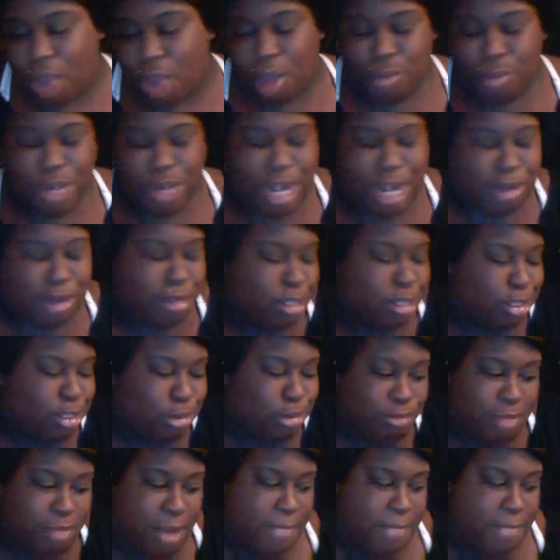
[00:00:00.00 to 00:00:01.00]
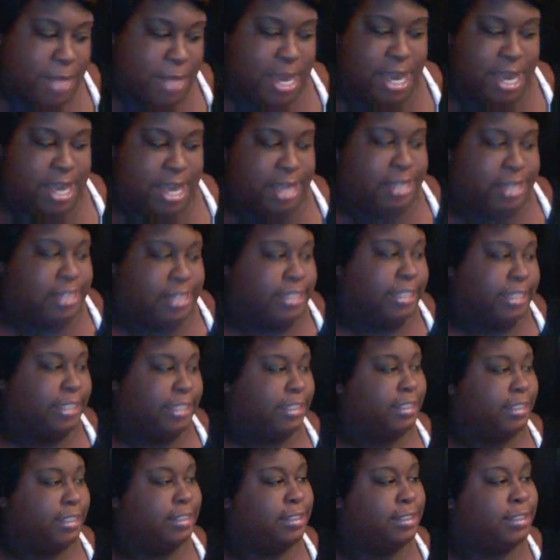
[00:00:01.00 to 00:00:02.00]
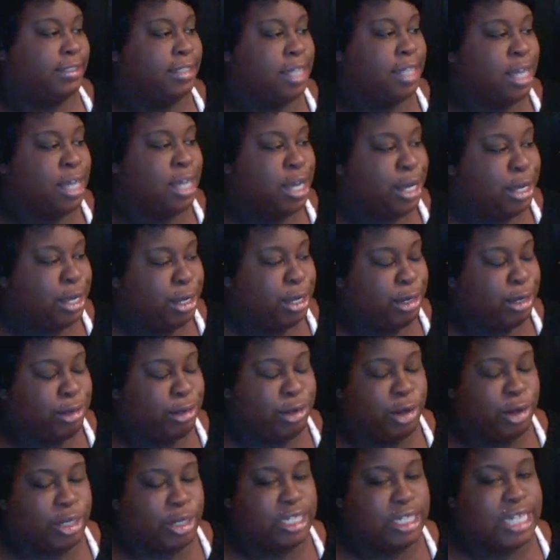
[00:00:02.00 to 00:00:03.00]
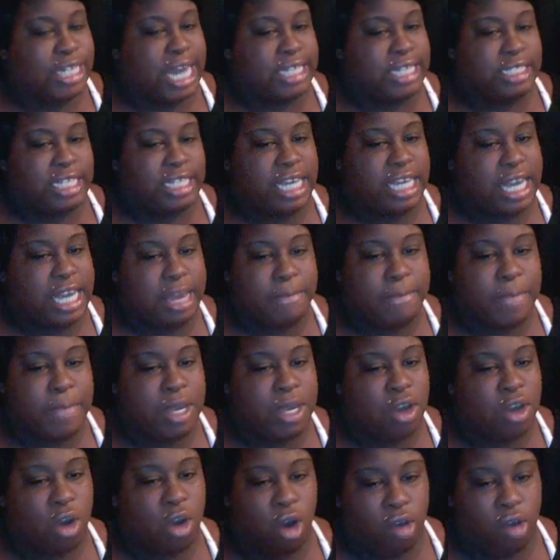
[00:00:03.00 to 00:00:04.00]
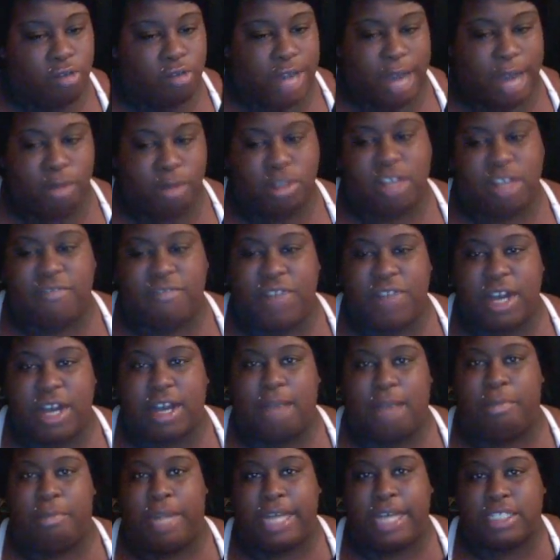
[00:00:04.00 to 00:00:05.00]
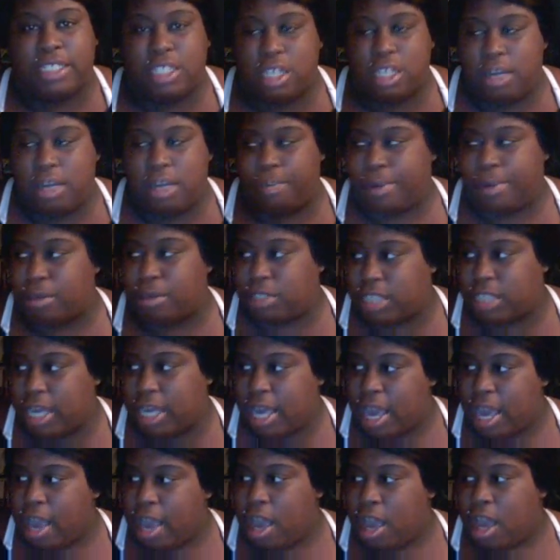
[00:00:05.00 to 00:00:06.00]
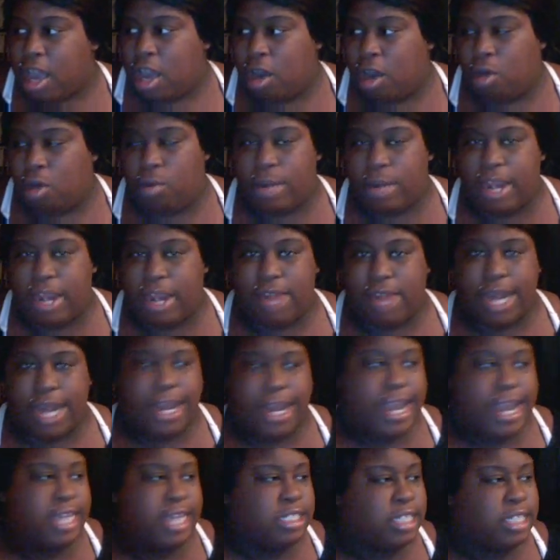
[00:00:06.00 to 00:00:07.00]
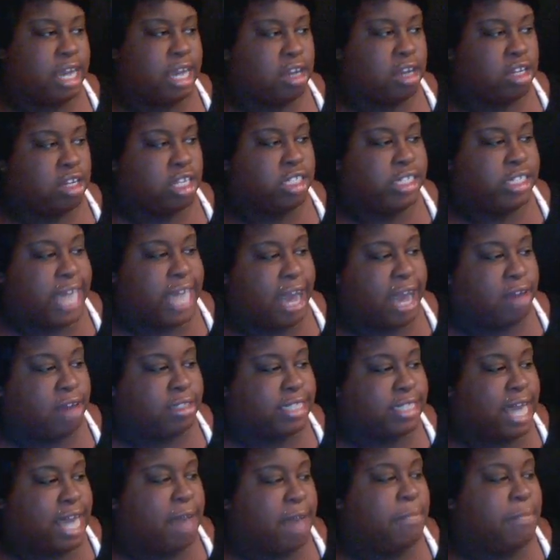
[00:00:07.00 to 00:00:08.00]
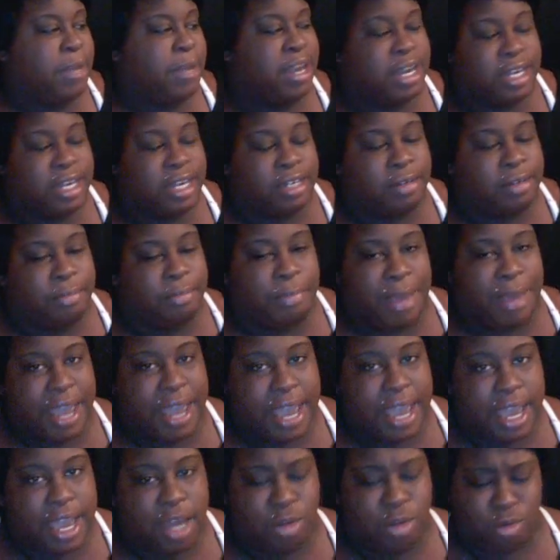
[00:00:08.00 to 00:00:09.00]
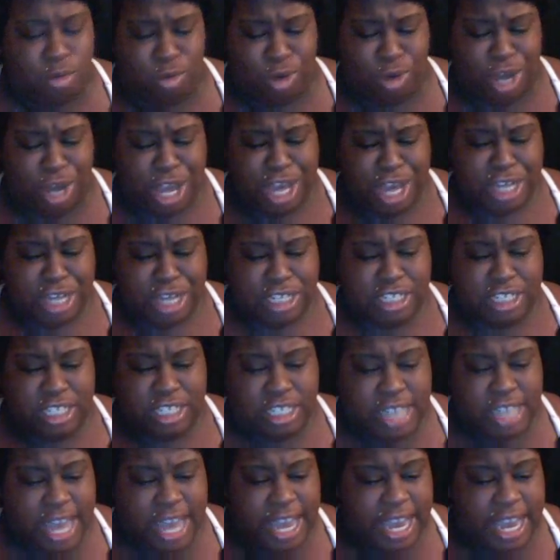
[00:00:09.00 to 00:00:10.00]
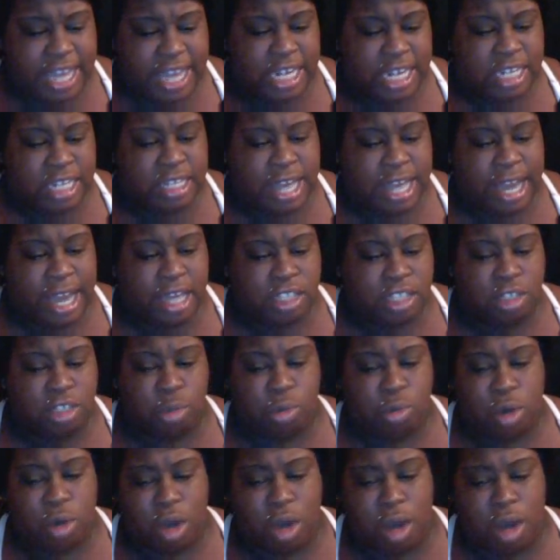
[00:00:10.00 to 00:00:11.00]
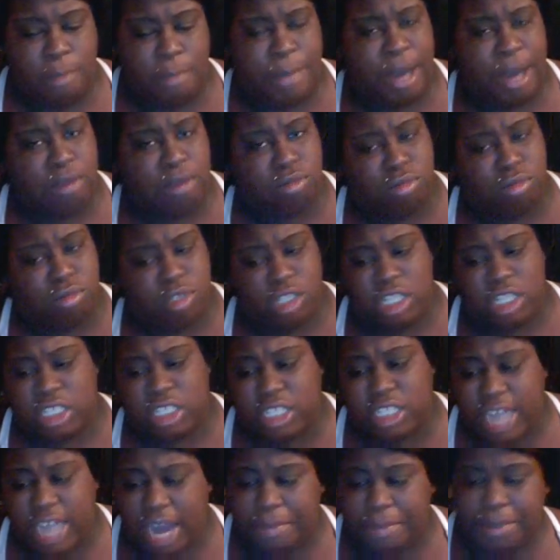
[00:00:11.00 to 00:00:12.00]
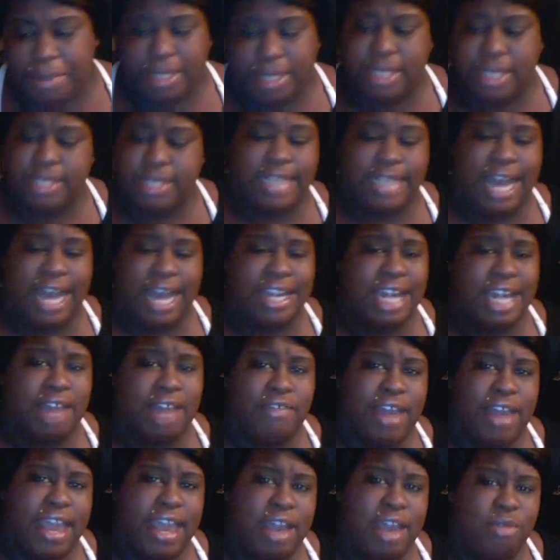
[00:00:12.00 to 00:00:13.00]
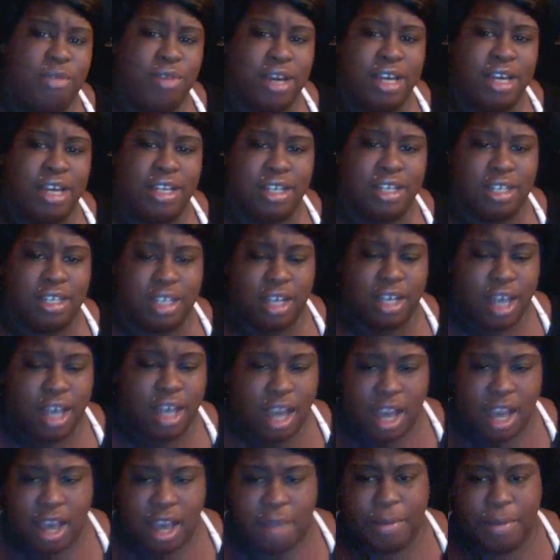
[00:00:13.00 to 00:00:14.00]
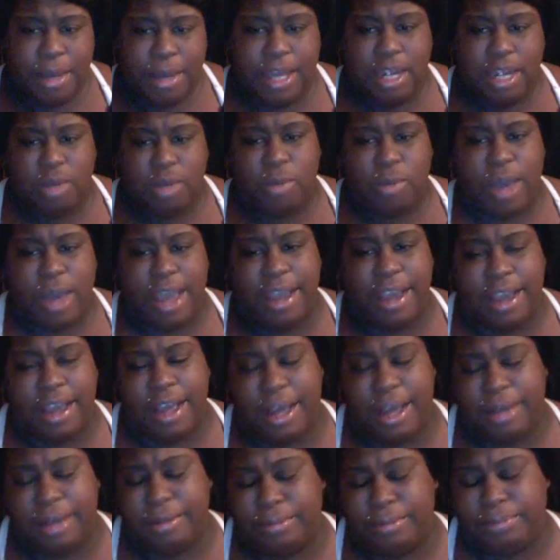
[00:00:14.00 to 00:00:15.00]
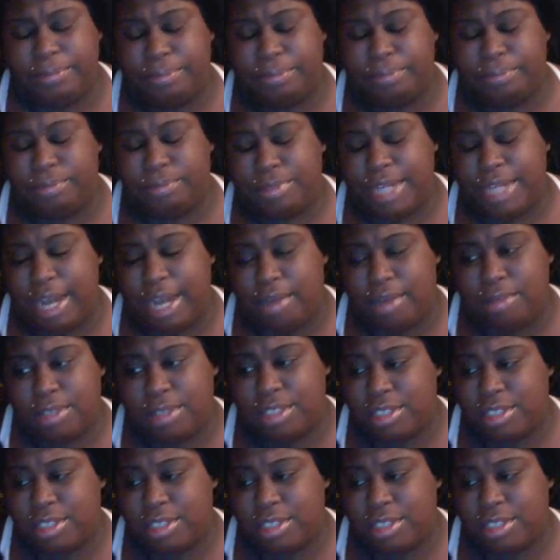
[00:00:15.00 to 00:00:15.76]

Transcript: What else is in my mind? You know, cause that teed me off. Like, what the fuck? I'm less than a person or whatever. I can't tell your child stop being bad or say anything about your child because I never had one. Anyway, what else?